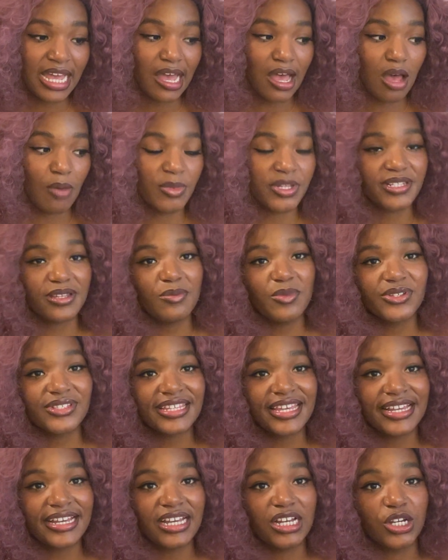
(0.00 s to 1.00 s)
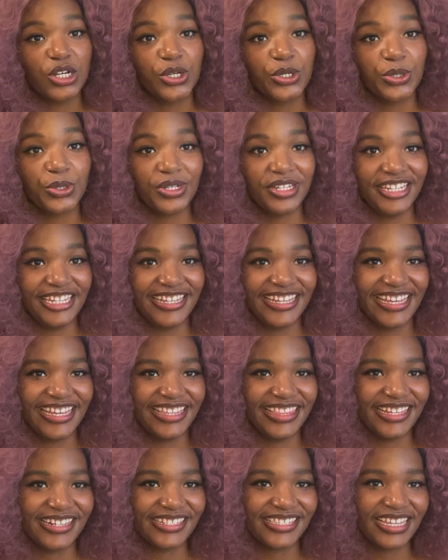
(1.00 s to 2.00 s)
It's almost like a creek,
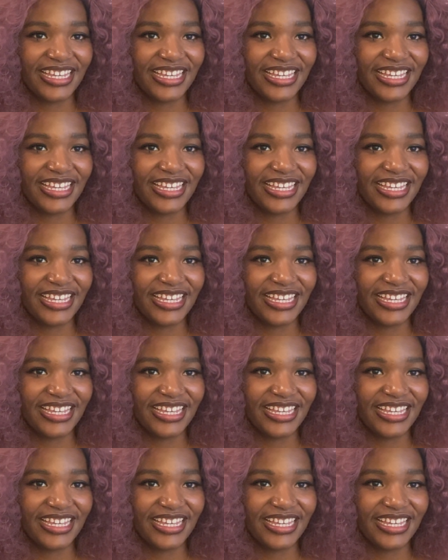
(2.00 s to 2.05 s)
and there's